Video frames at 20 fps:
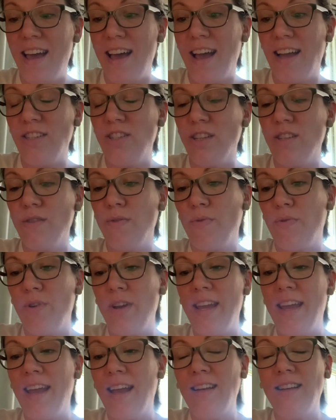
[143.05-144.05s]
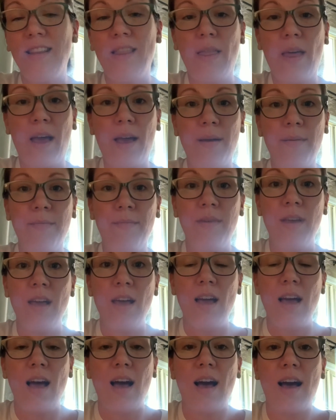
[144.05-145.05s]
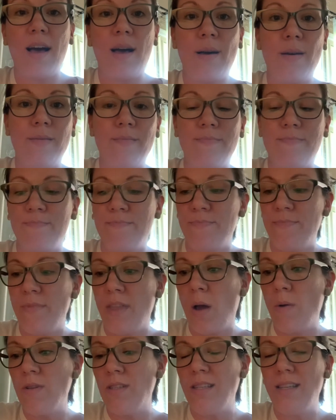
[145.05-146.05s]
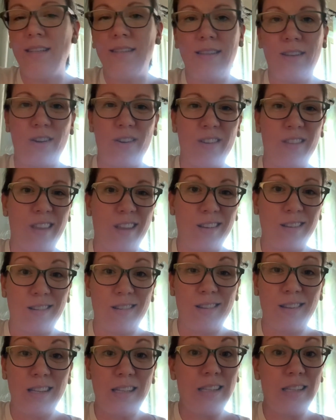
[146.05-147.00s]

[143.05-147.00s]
I just free-handed them. That was easier than